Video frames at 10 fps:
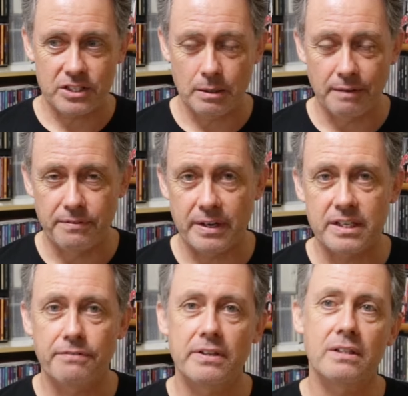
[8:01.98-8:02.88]
seemed to have very
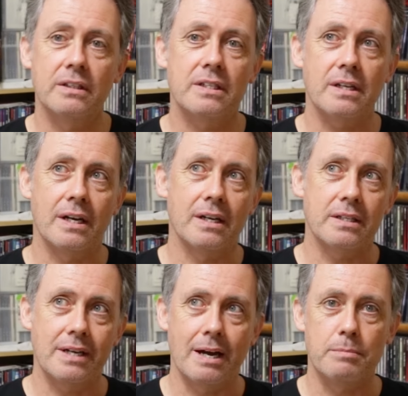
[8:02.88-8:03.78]
difficult
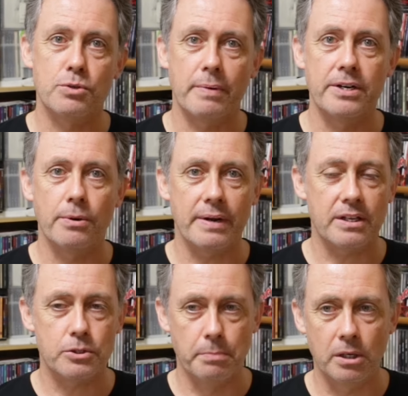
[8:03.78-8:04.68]
times
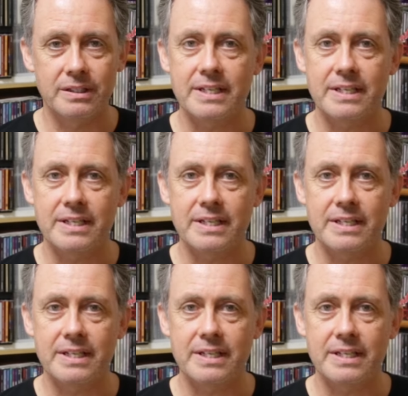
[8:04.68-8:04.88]
rendering small